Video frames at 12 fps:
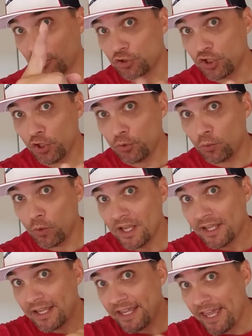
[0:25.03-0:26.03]
you
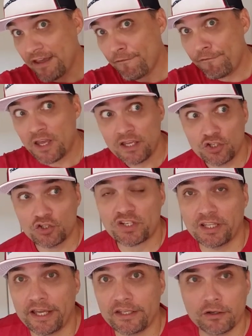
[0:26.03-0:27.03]
if you should
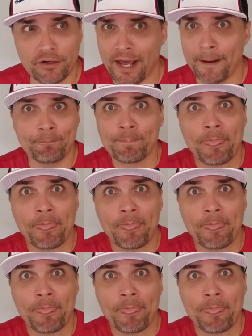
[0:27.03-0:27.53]
like it or not.